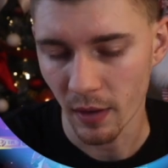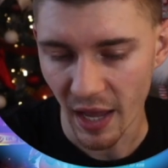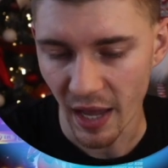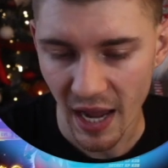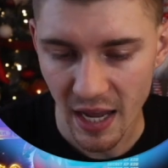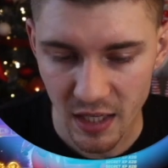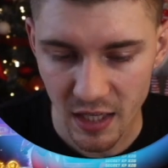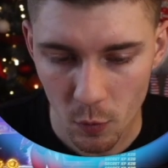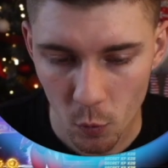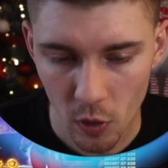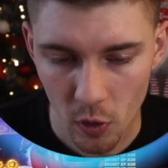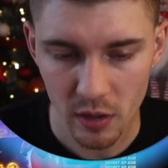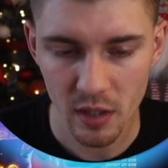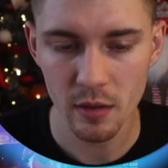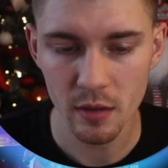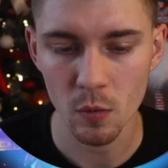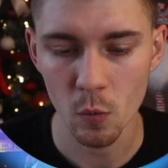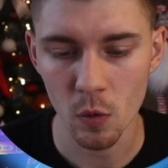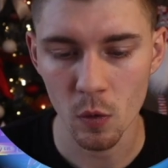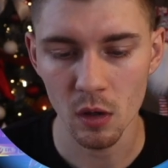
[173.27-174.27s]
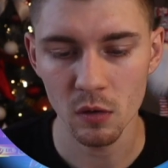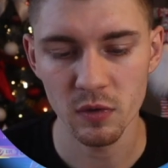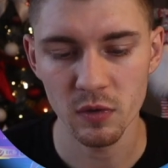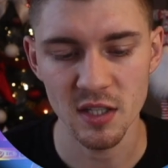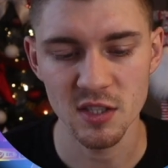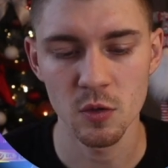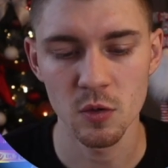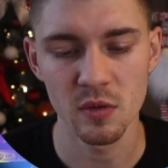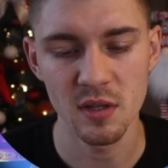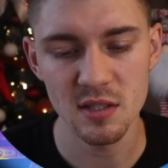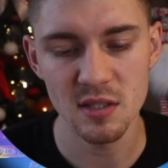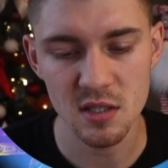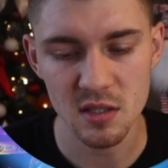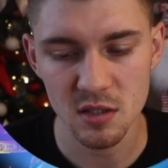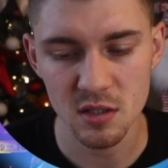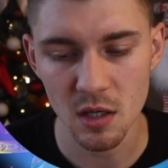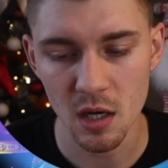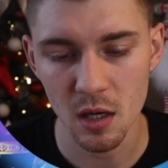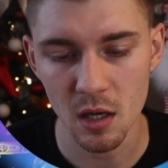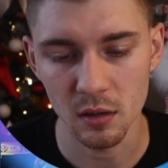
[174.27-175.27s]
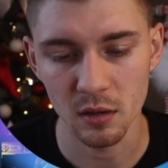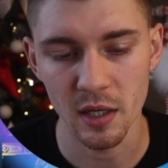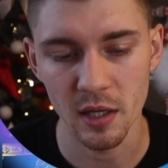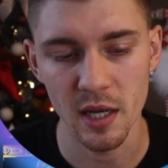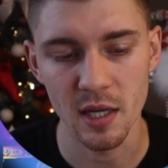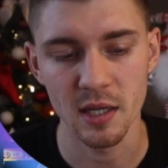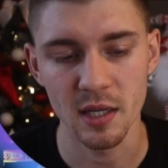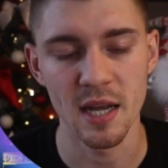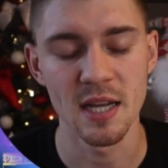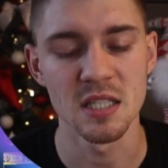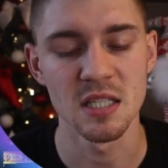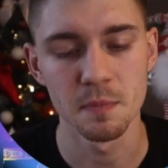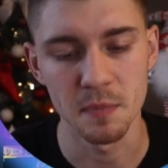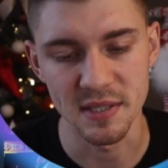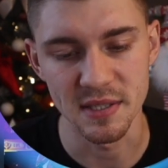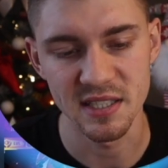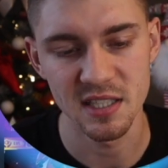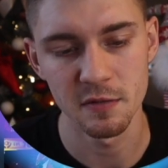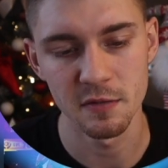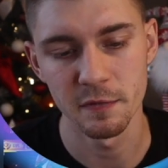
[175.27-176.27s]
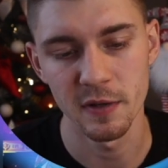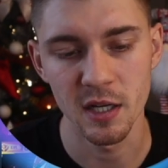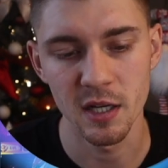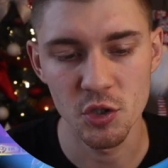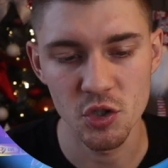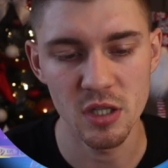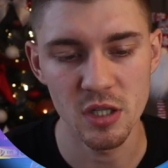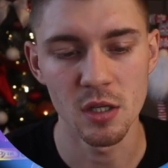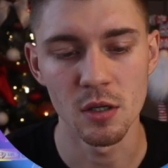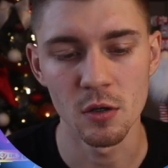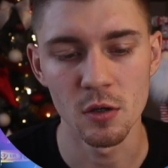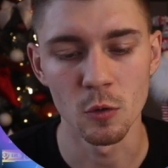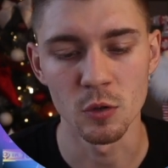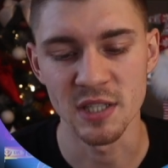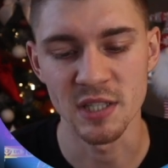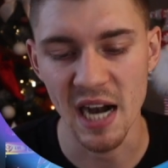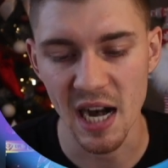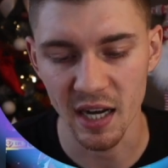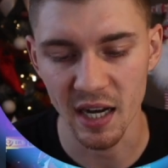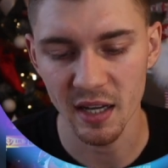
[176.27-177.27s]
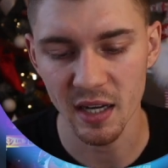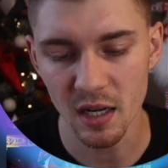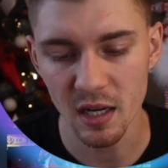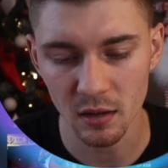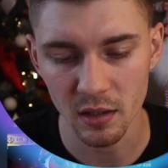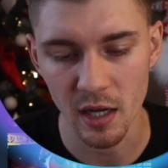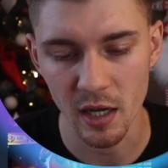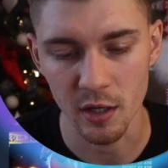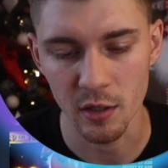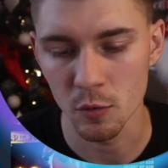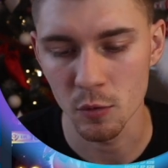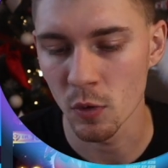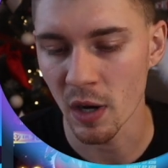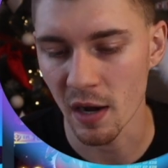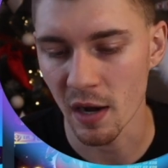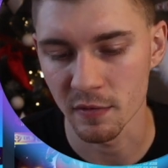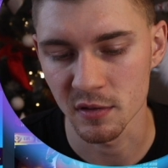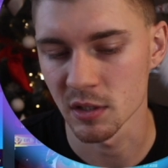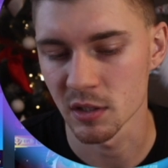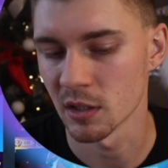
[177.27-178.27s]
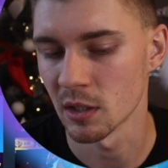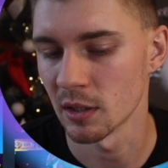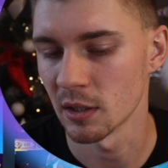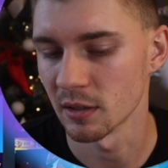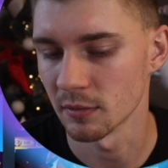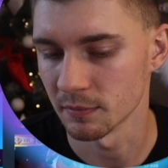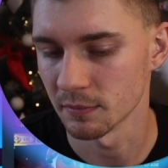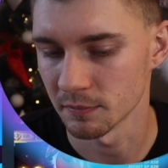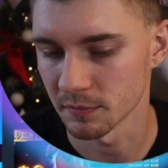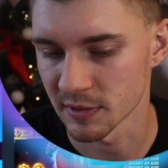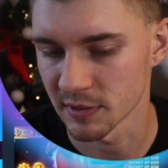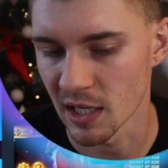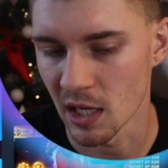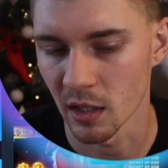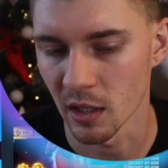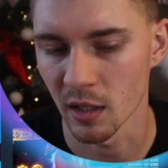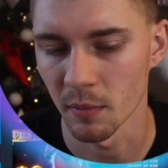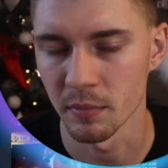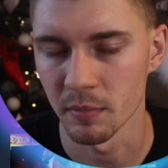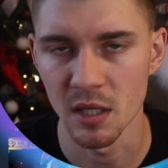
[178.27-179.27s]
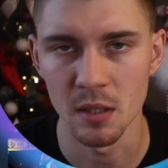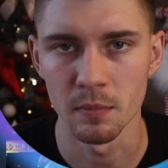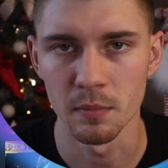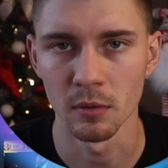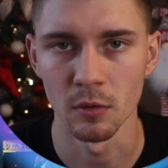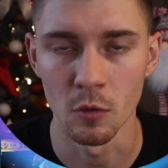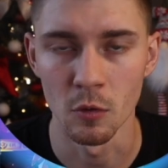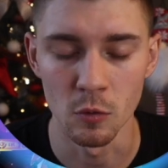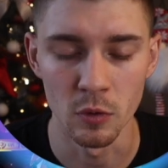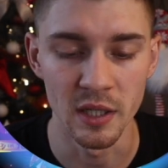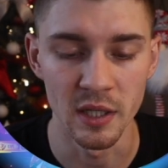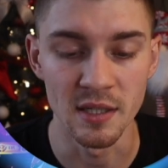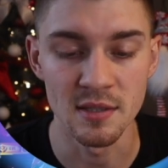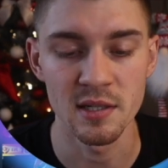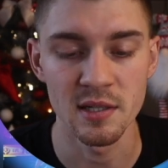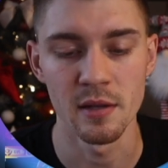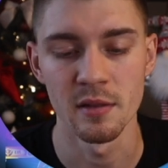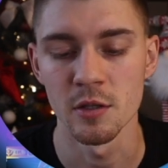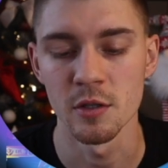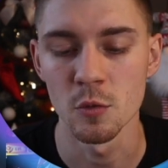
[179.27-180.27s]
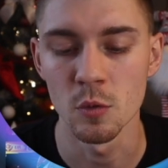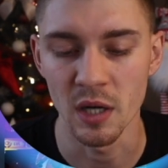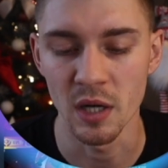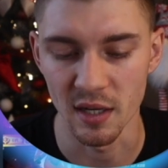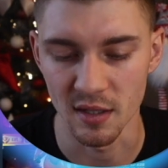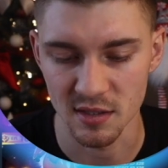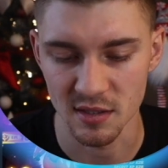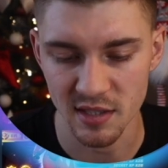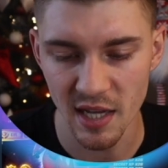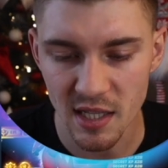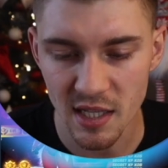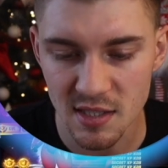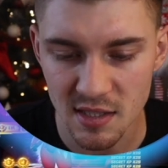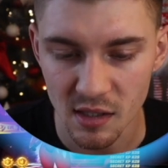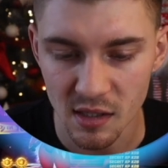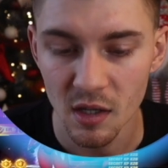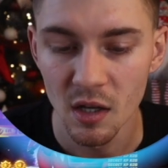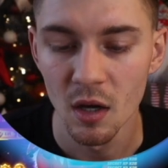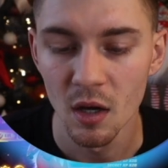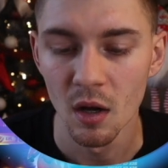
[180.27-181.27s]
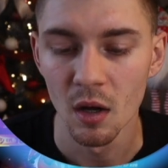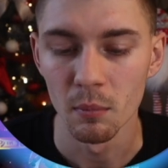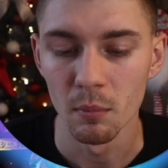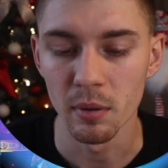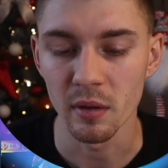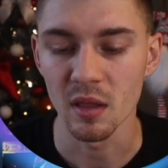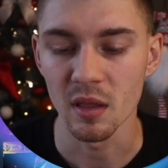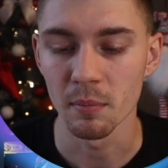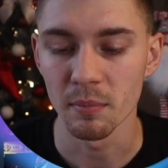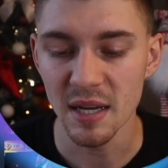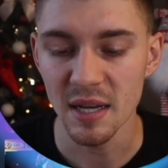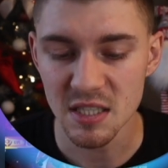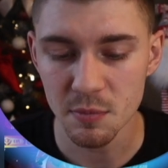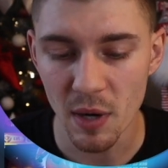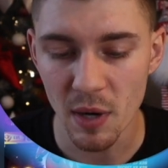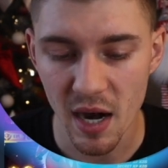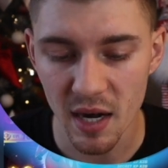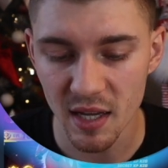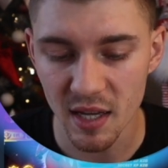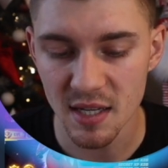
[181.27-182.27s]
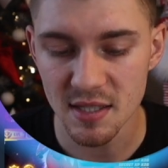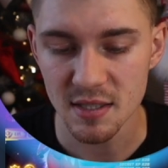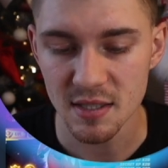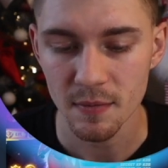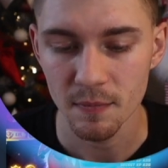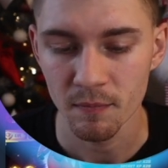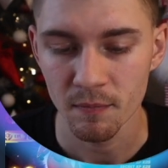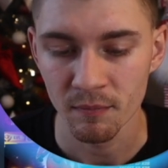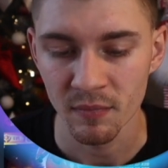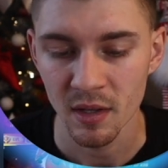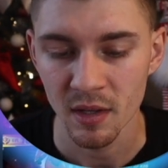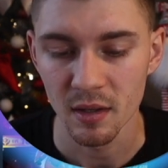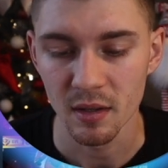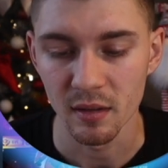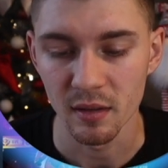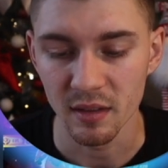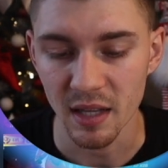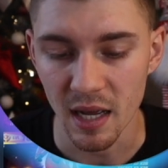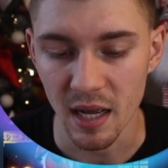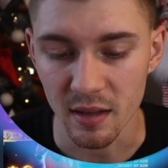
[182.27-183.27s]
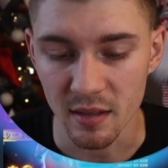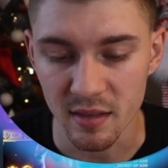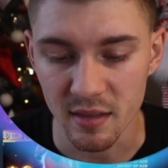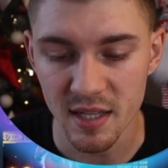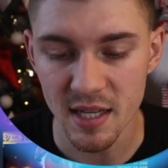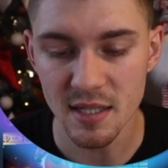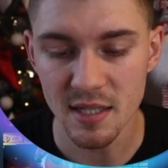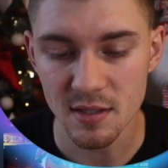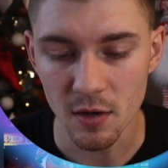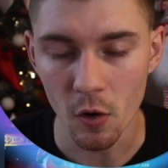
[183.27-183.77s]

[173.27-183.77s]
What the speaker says: anyone in the world, right? So this is not like a specific geo targeting, like you have to target people only inside the United States. But the best part is that these